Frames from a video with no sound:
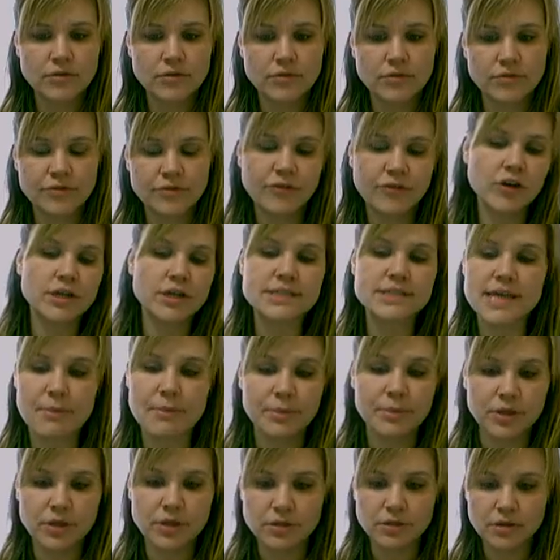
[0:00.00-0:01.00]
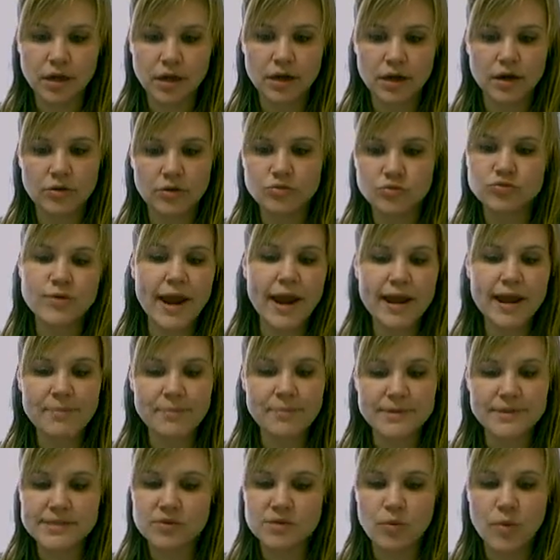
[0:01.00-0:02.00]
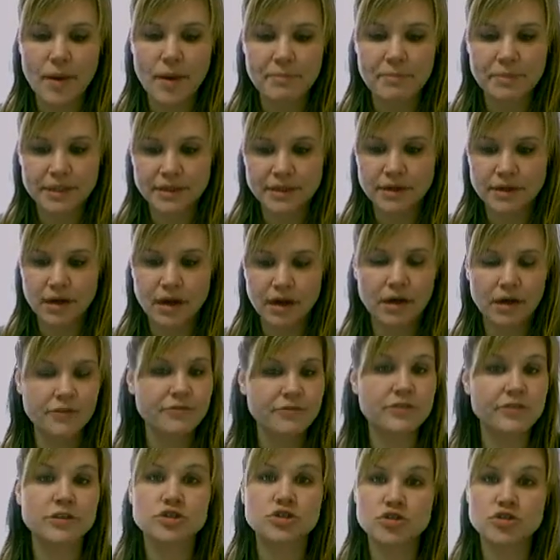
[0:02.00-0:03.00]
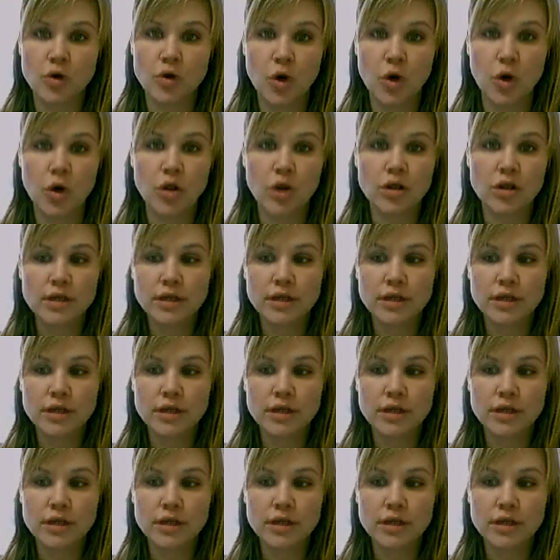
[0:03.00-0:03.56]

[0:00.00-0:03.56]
for example, rape is a weapon of control.